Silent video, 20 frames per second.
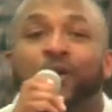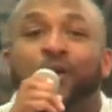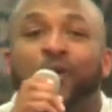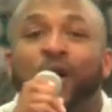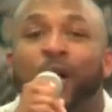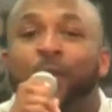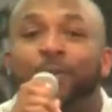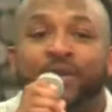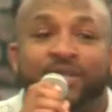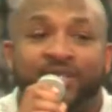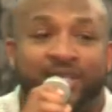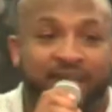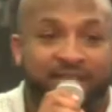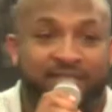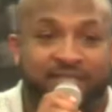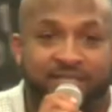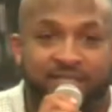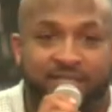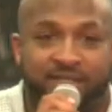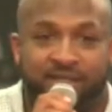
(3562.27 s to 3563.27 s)

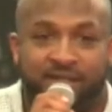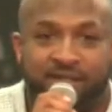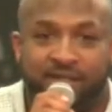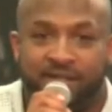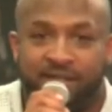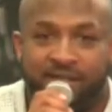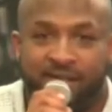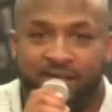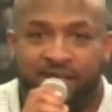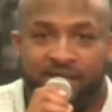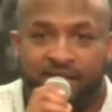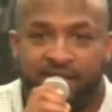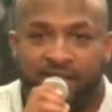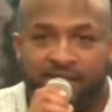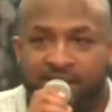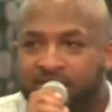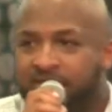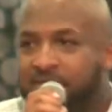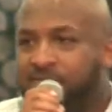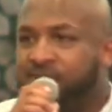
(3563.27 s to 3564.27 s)
reputation.
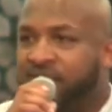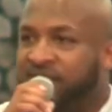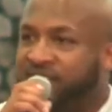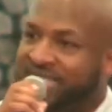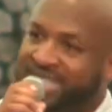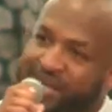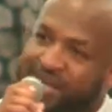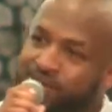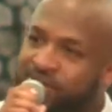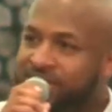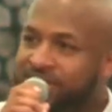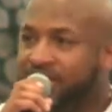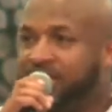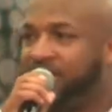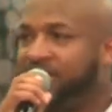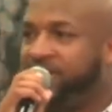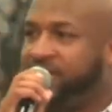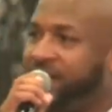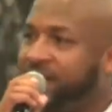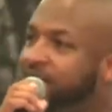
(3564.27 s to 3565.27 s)
But she was
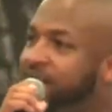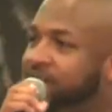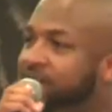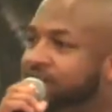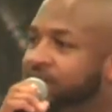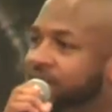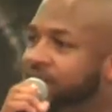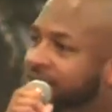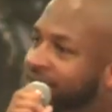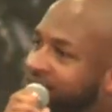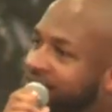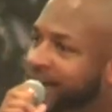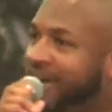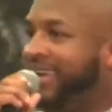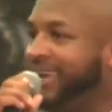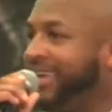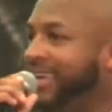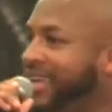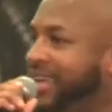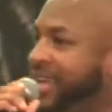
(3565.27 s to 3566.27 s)
at fault, or
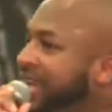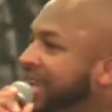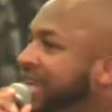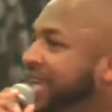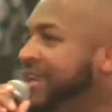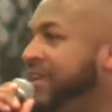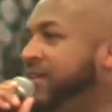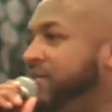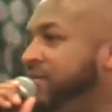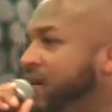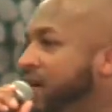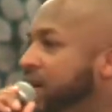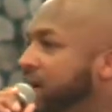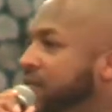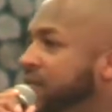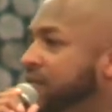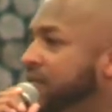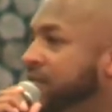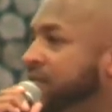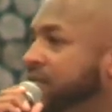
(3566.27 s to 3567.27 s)
uh, he did
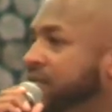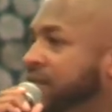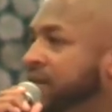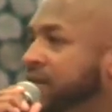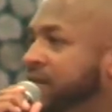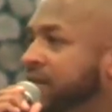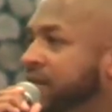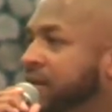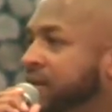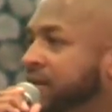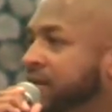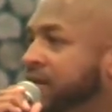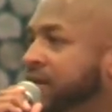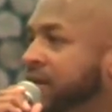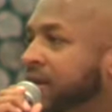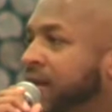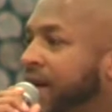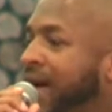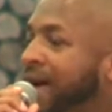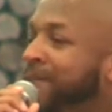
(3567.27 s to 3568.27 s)
wrong.
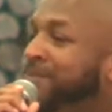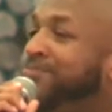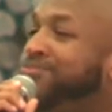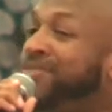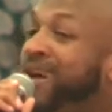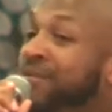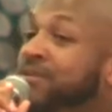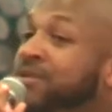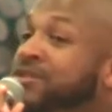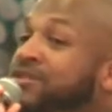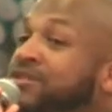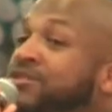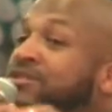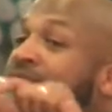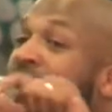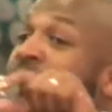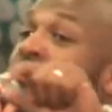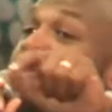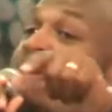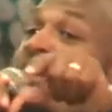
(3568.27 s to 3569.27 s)
I promise you,
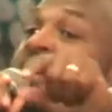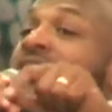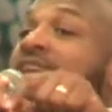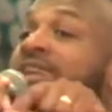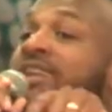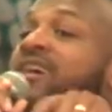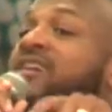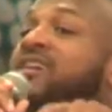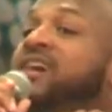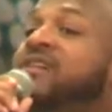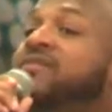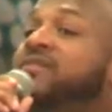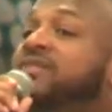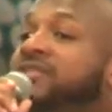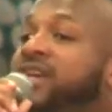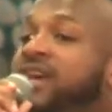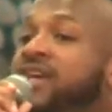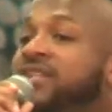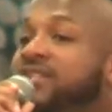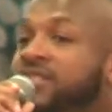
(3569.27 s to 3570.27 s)
somewhere in that
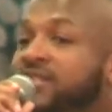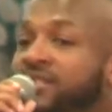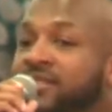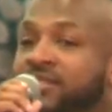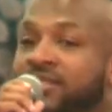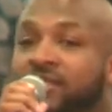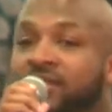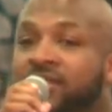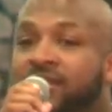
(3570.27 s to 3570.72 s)
conversation,